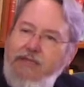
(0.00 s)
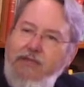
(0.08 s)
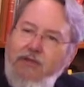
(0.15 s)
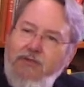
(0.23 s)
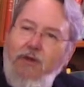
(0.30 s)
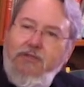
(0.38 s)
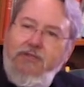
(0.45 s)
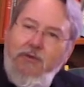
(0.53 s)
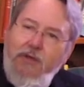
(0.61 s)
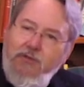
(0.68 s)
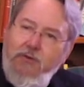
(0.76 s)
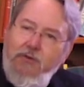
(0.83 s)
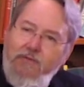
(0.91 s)
there's also
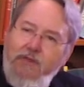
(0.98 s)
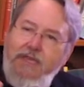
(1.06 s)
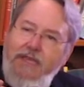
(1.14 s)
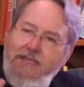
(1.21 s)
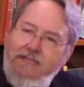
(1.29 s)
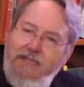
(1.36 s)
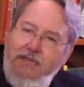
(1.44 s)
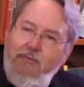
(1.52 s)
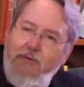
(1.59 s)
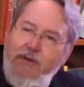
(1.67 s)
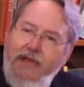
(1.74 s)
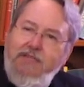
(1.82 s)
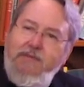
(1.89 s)
sort of a key
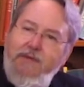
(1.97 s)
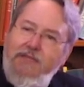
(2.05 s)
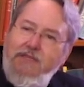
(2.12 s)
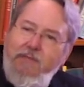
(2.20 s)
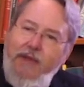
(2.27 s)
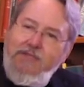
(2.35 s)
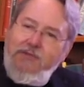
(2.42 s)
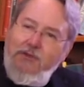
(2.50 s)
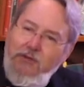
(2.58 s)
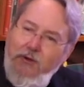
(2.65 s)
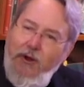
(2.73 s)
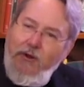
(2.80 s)
C3 estimate that's based on your